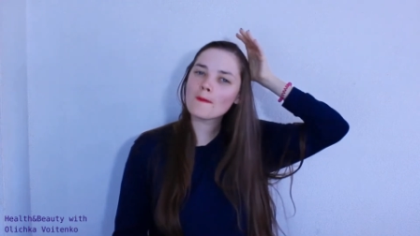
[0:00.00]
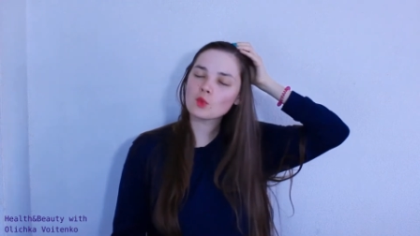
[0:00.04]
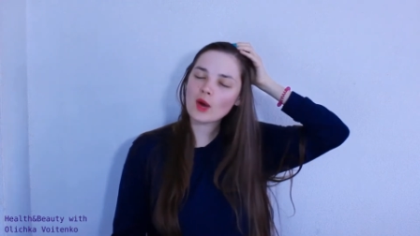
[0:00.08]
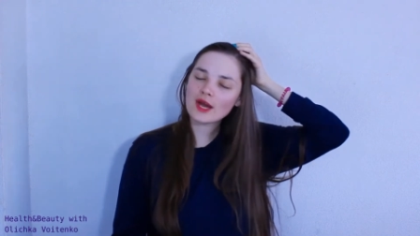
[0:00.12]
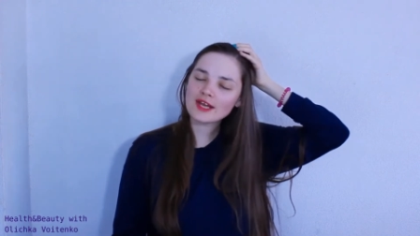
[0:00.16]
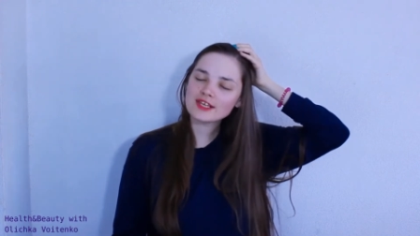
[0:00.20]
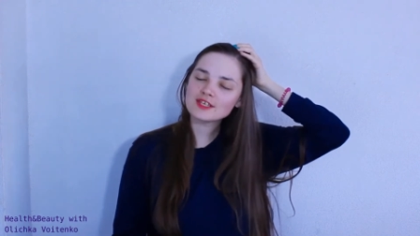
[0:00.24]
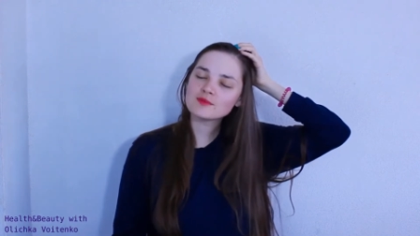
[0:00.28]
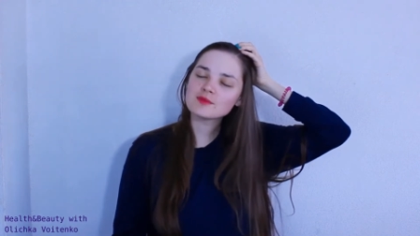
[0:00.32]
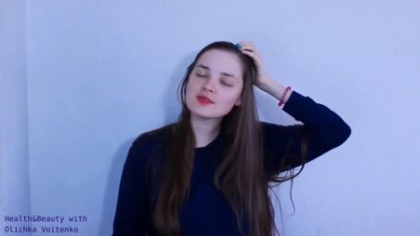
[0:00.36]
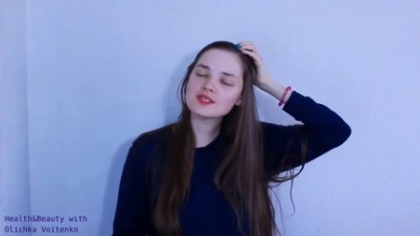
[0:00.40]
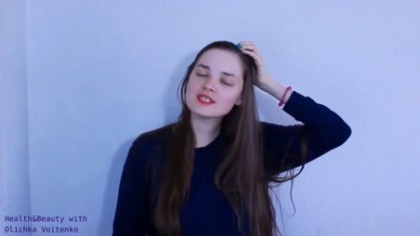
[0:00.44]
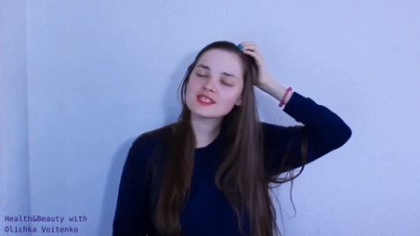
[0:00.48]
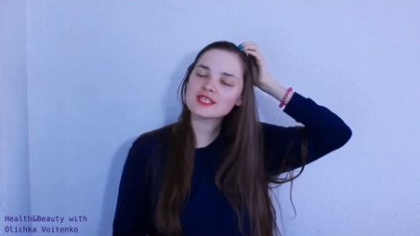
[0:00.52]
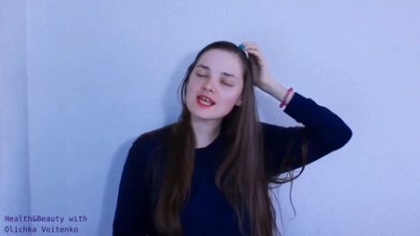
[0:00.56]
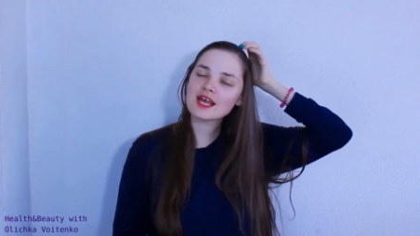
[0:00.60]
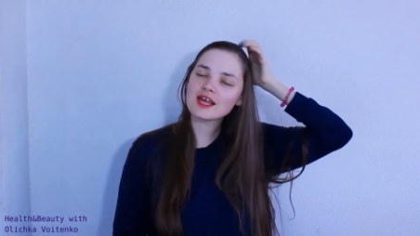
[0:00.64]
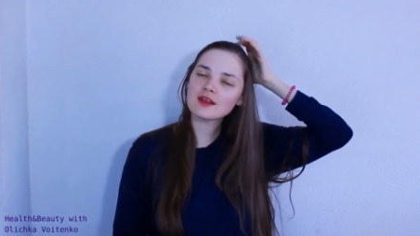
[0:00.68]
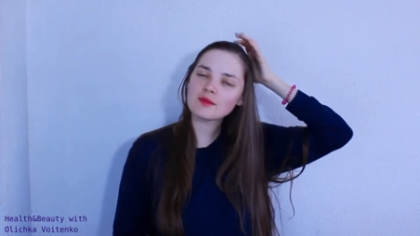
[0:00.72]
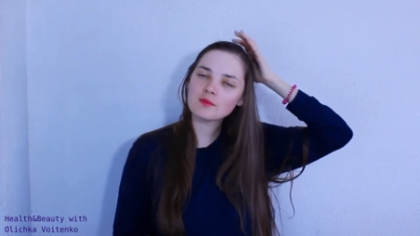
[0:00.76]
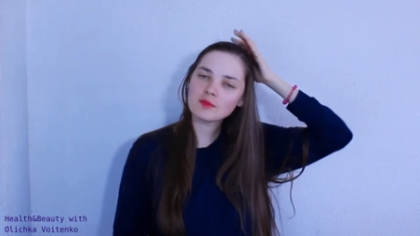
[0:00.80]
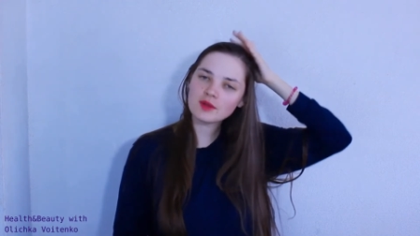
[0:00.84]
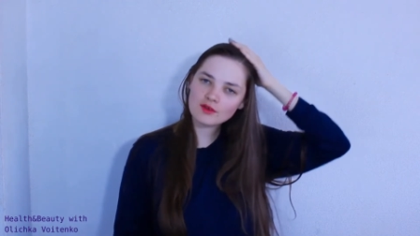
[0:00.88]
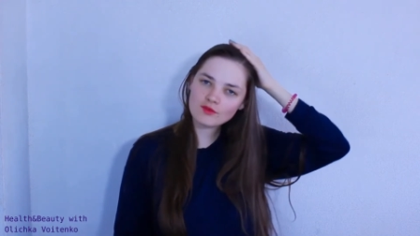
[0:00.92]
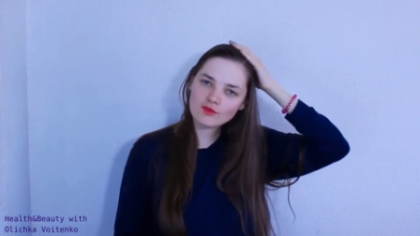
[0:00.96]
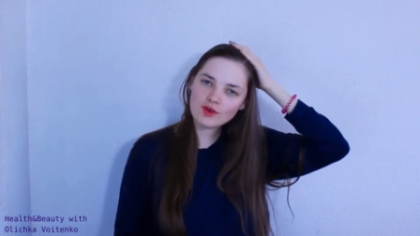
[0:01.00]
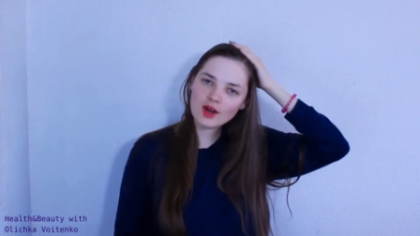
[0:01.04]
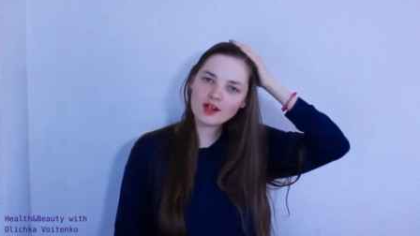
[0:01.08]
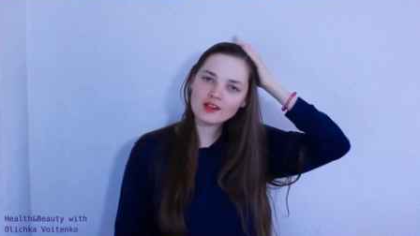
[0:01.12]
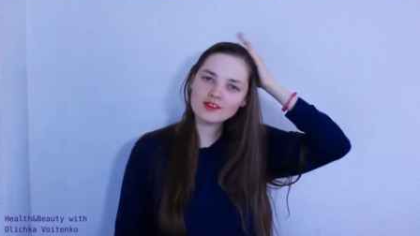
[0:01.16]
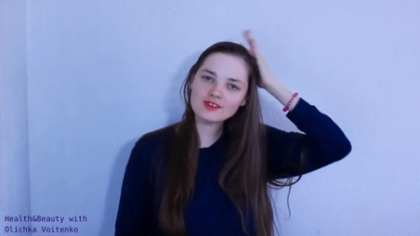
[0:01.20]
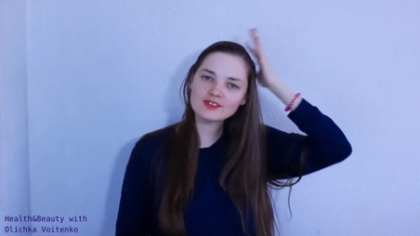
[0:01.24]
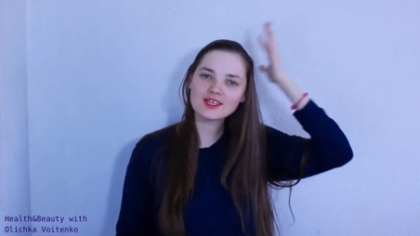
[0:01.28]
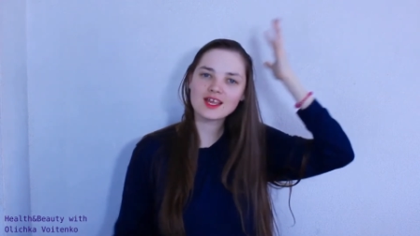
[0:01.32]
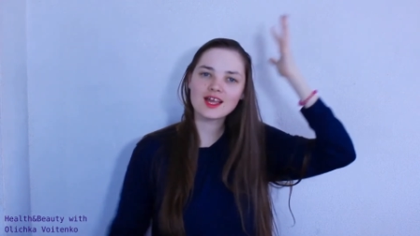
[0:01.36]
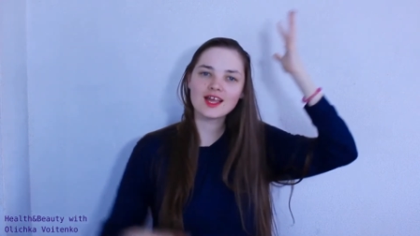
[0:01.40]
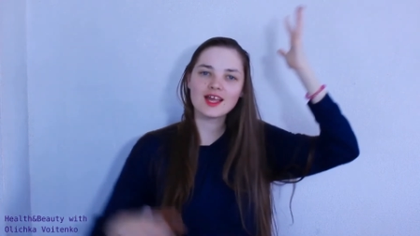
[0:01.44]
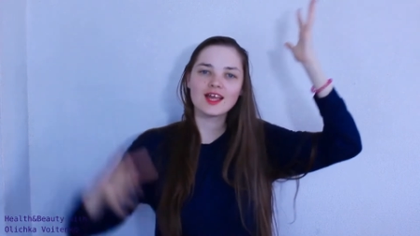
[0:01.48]
vitamins and
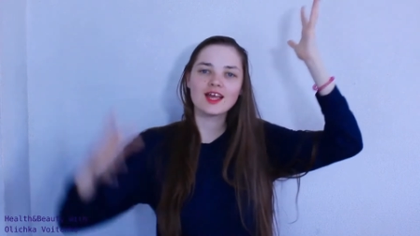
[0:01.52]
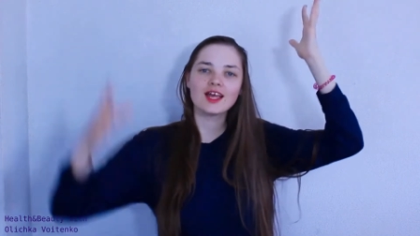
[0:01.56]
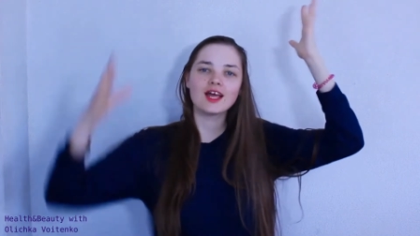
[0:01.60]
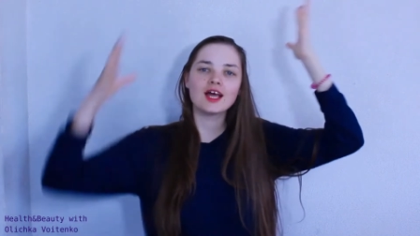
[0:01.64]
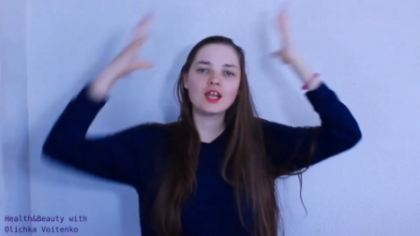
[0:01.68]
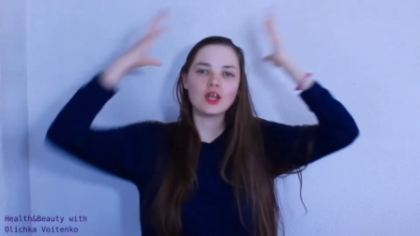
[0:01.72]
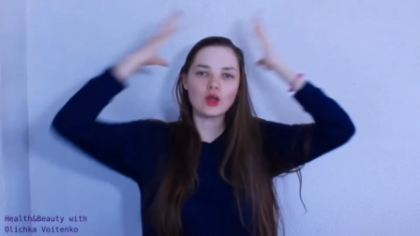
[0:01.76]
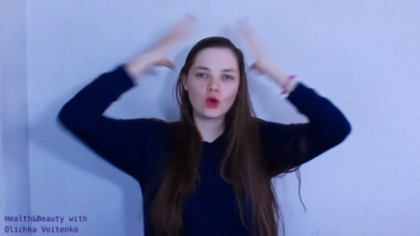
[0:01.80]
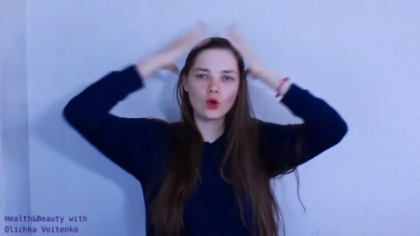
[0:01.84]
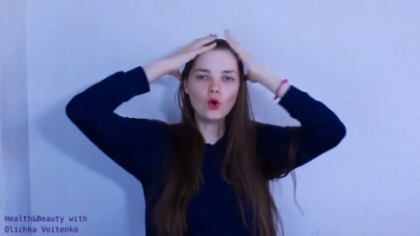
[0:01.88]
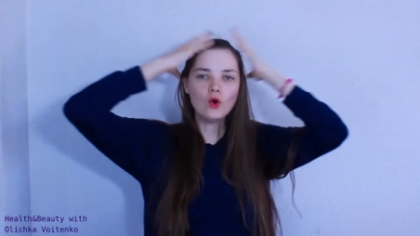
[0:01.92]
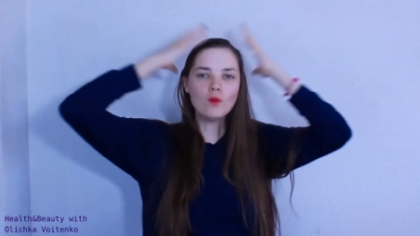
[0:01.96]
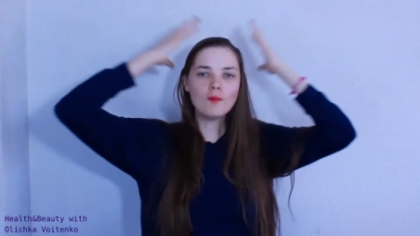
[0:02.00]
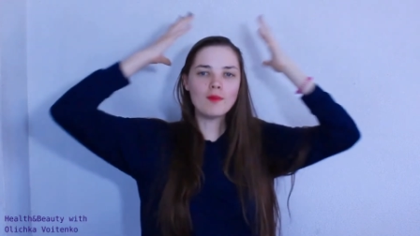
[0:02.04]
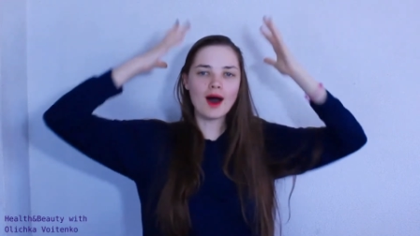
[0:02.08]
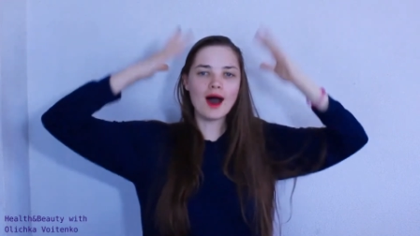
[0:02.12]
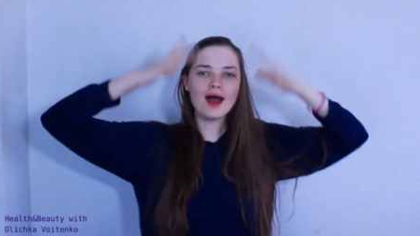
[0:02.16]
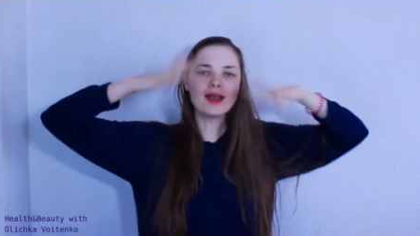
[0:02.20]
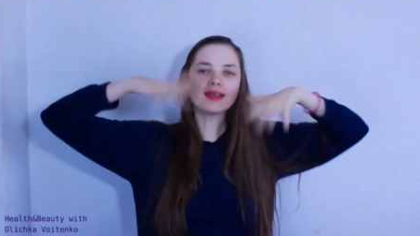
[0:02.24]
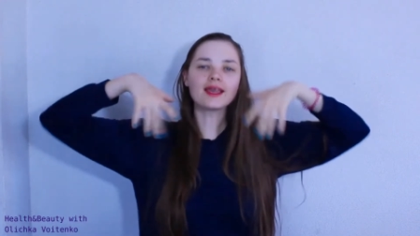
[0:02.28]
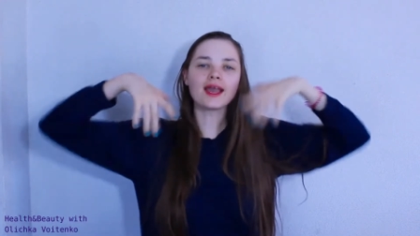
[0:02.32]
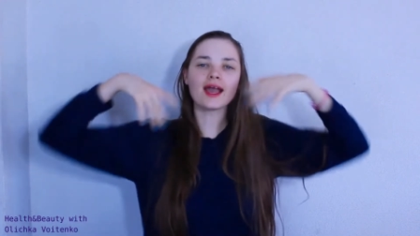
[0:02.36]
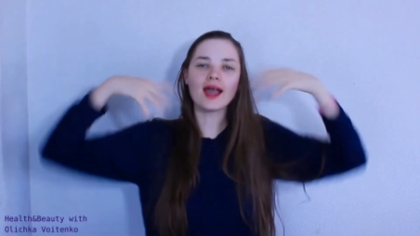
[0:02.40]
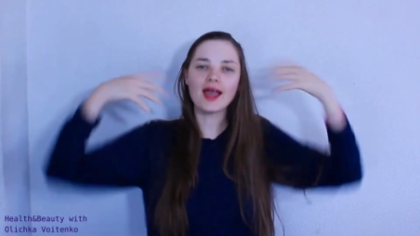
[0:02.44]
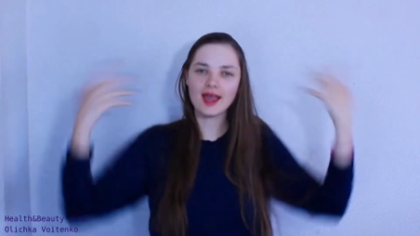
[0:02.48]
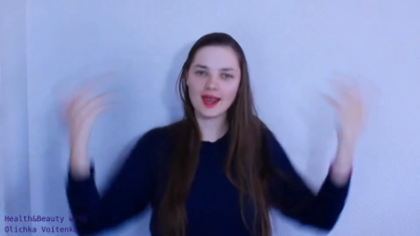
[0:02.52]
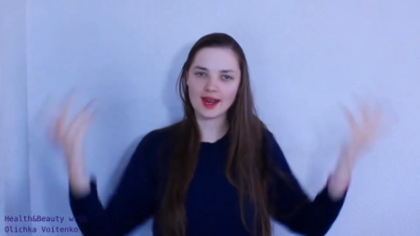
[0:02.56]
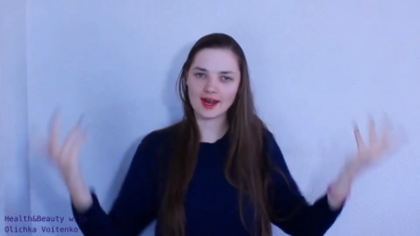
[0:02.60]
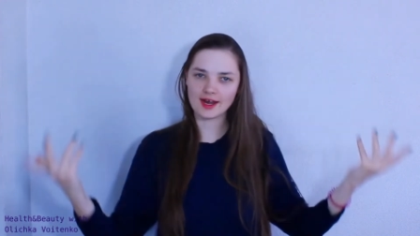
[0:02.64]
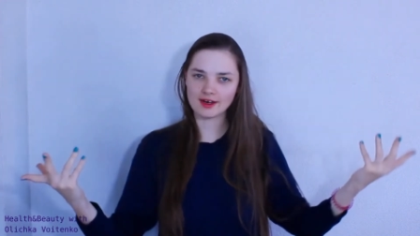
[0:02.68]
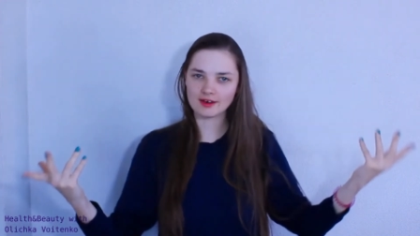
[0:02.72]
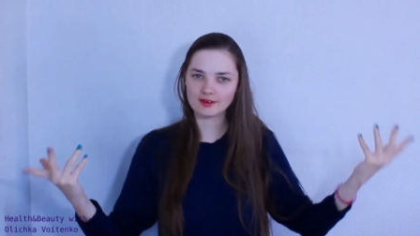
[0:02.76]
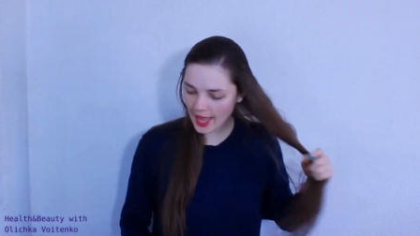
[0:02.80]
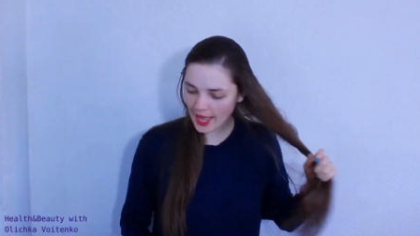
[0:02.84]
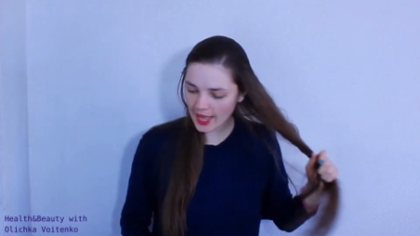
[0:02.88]
minerals to my hair.